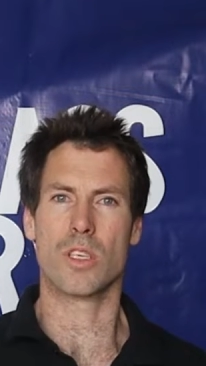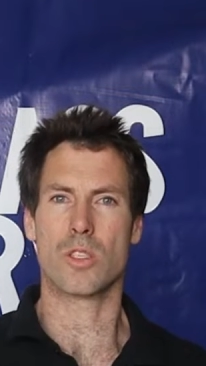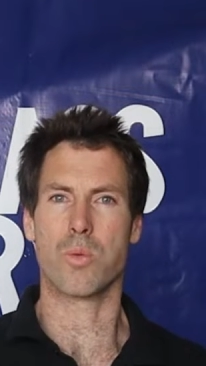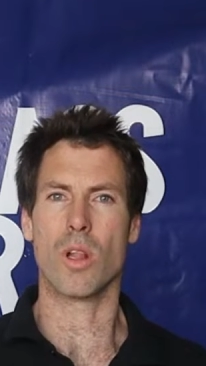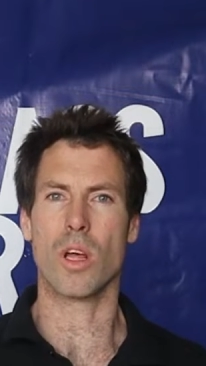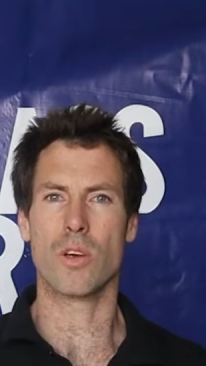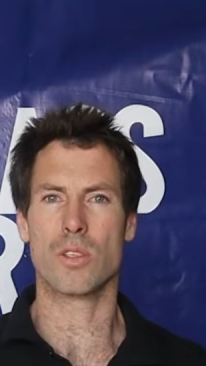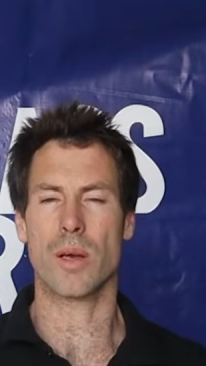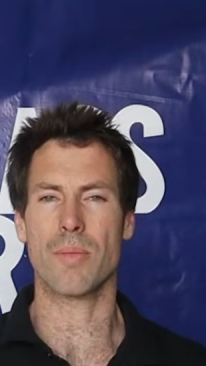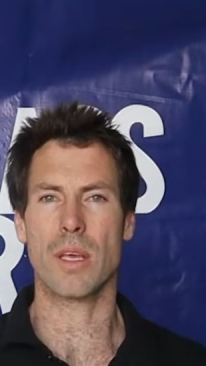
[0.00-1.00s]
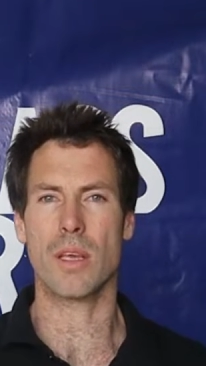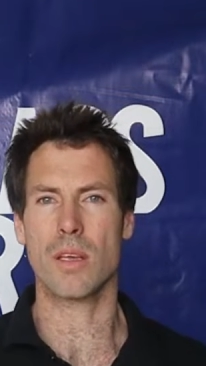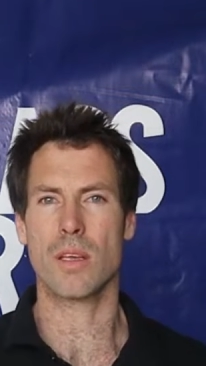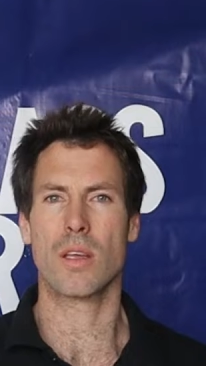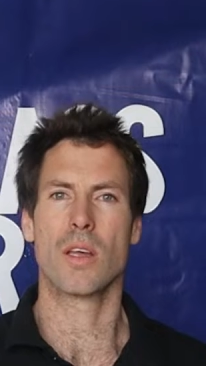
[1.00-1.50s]
swallow something,
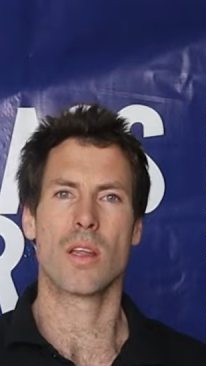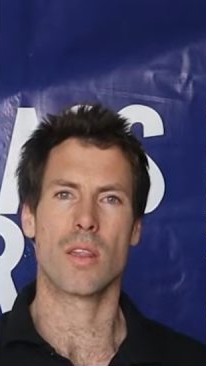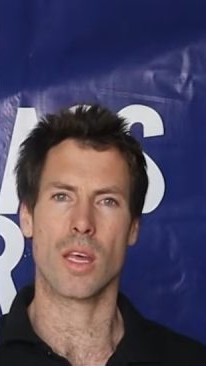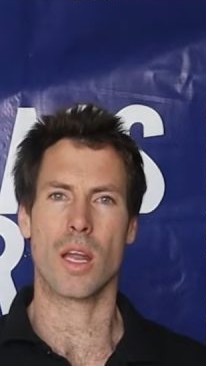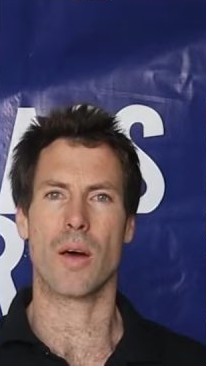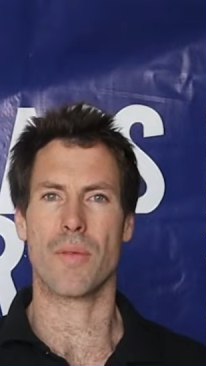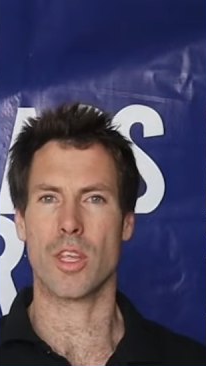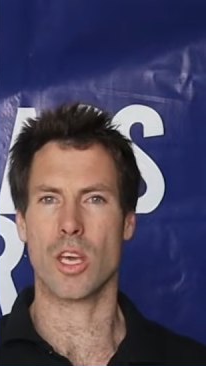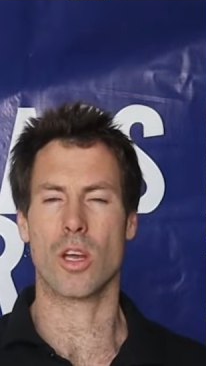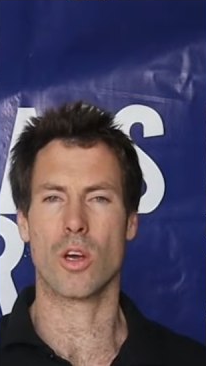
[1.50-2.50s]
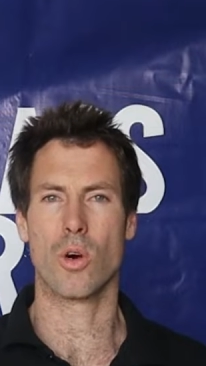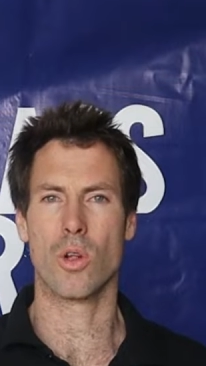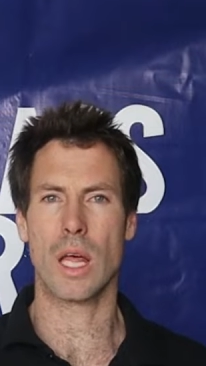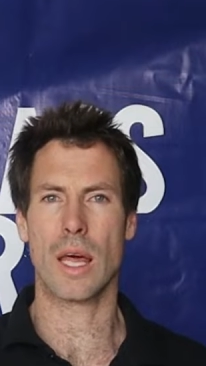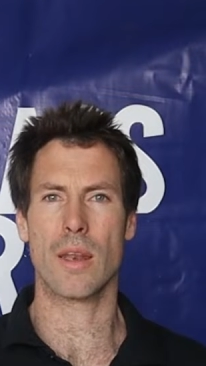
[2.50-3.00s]
then you can
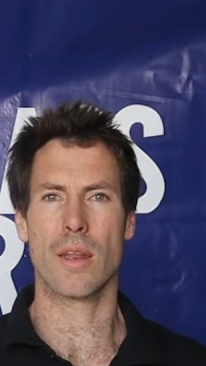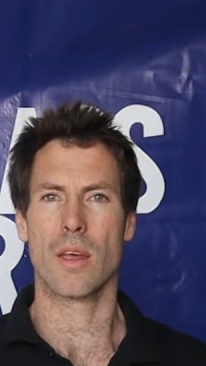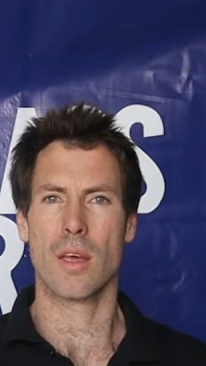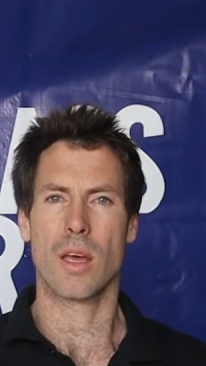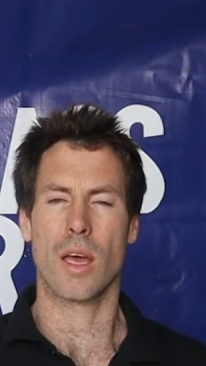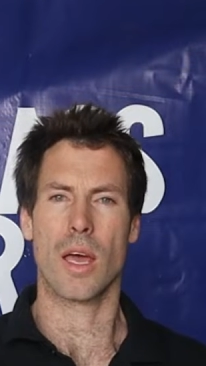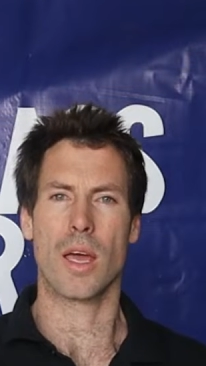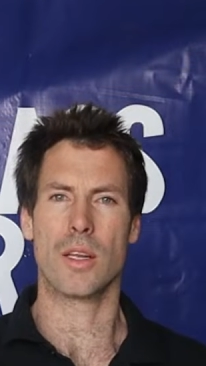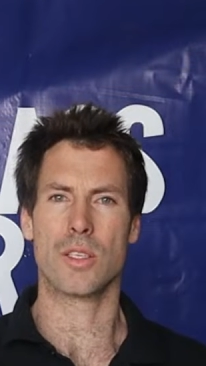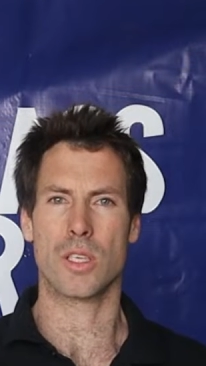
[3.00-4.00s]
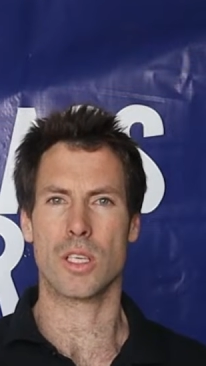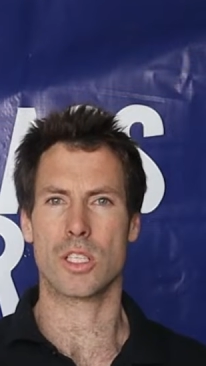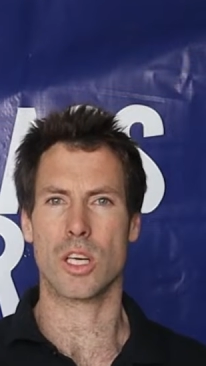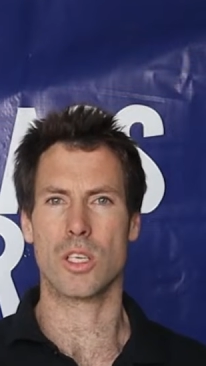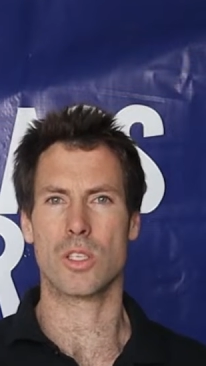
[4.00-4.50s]
call that, and it
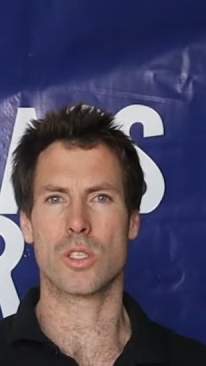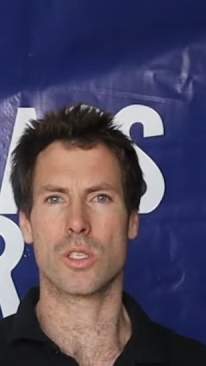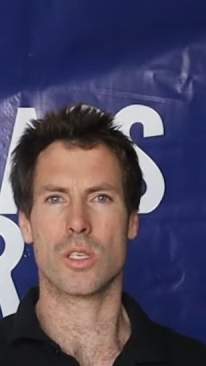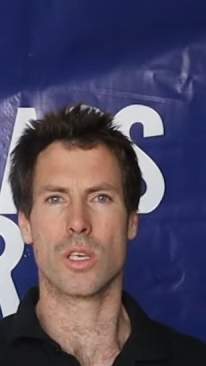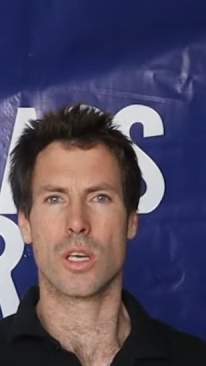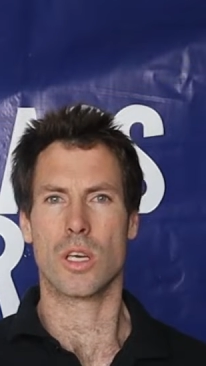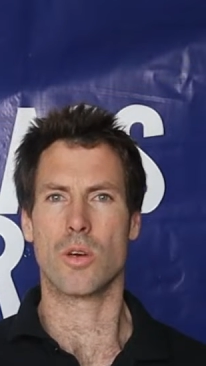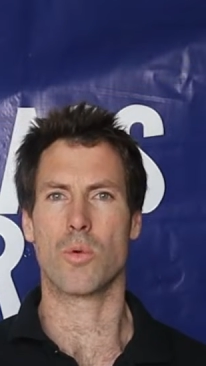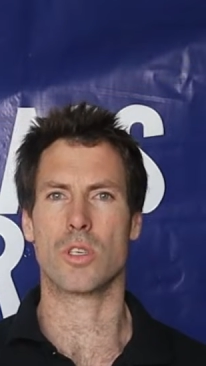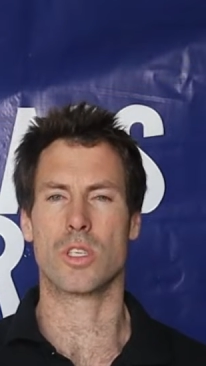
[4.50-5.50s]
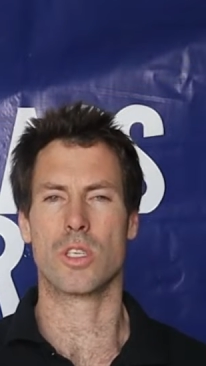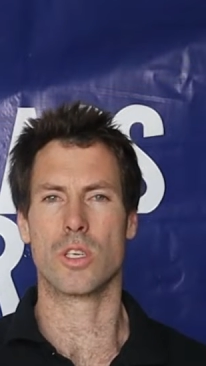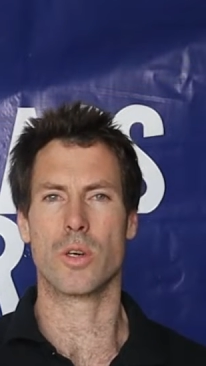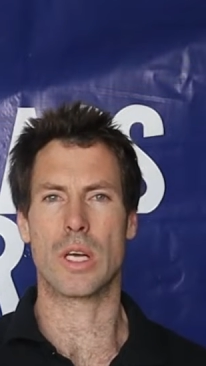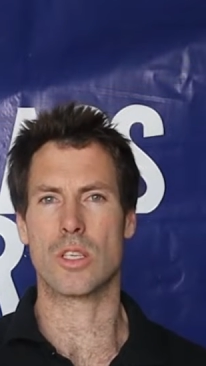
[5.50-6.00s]
shows you what to
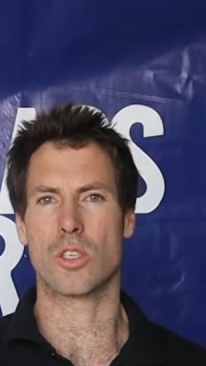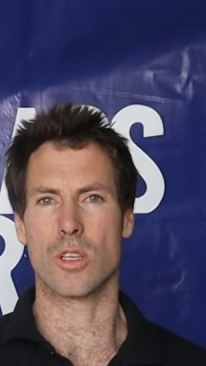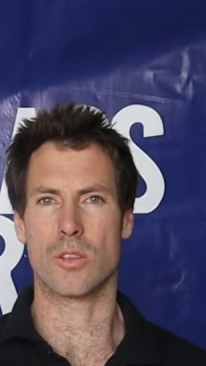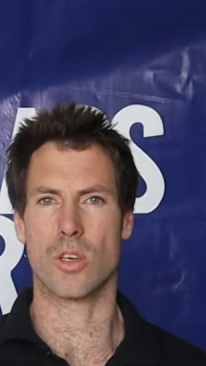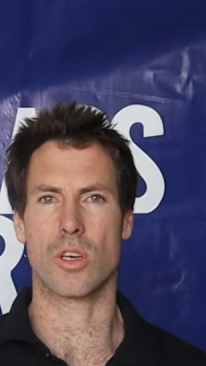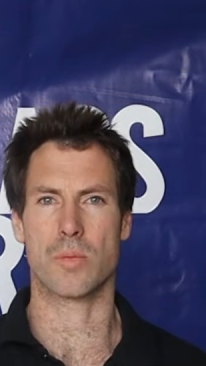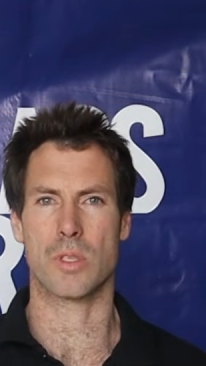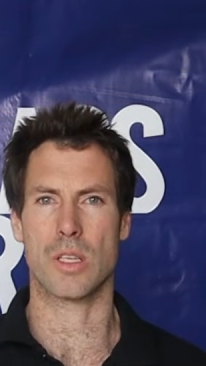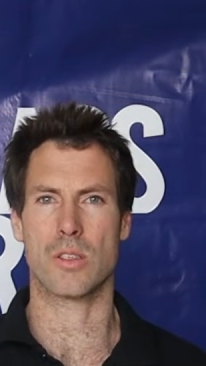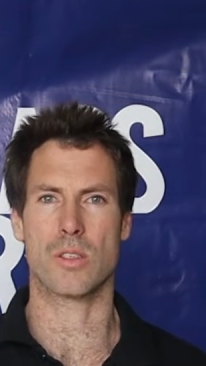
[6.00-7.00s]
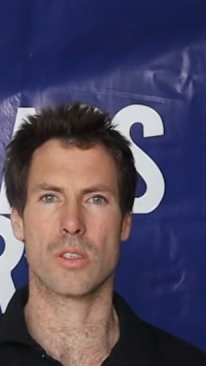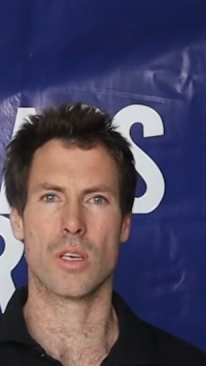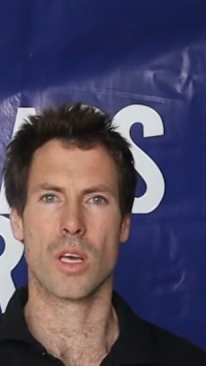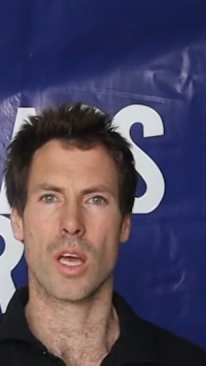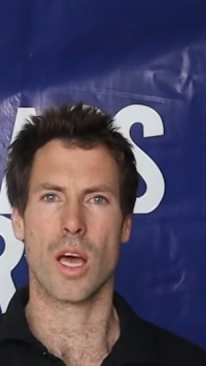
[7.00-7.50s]
do in certain
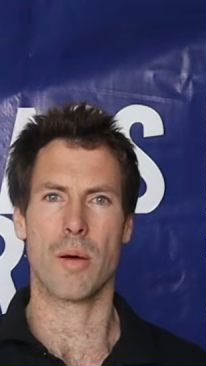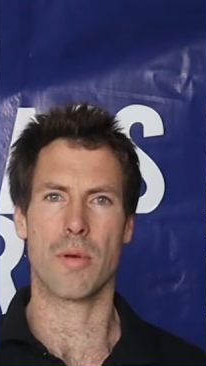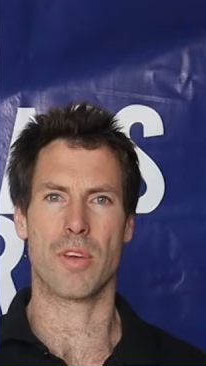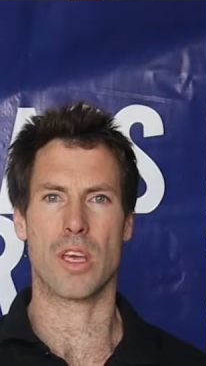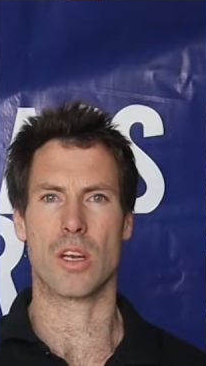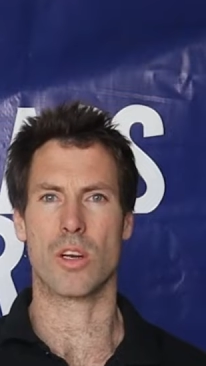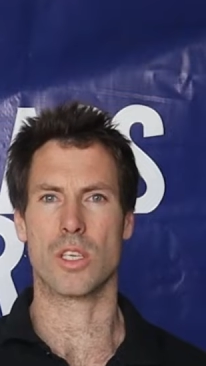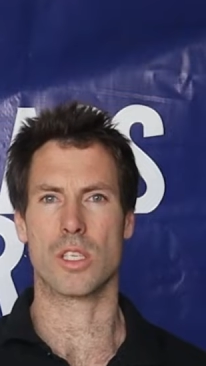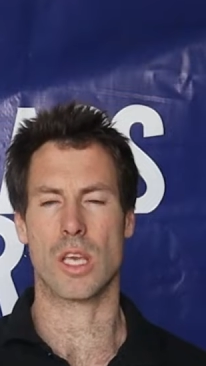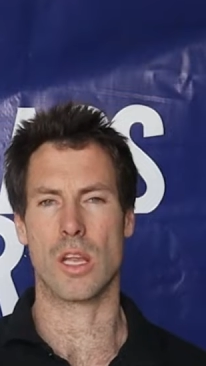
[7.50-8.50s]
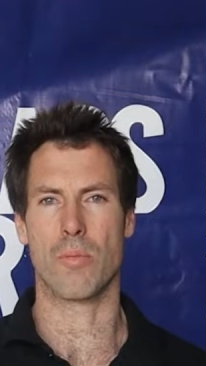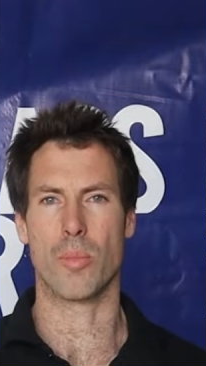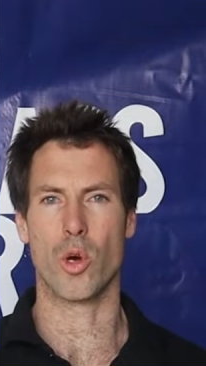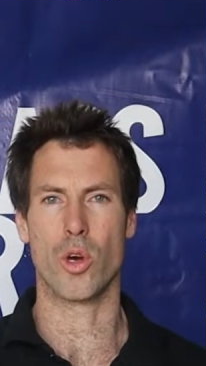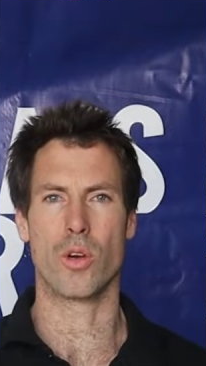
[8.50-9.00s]
circumstances if you get it on your skin and
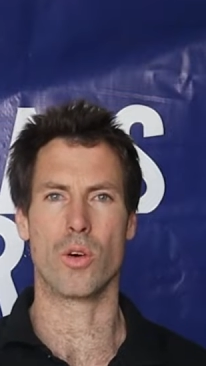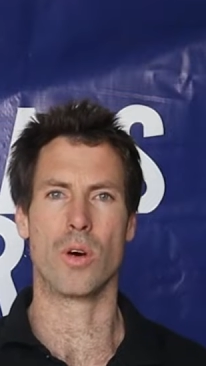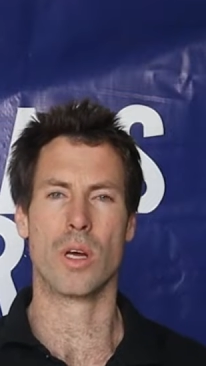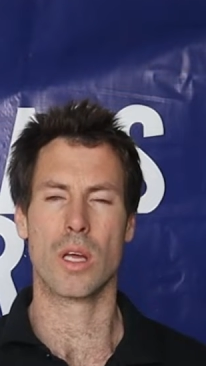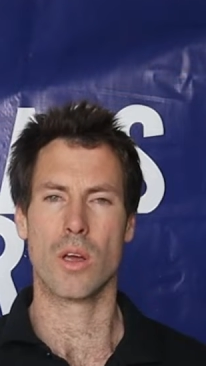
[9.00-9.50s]
burn or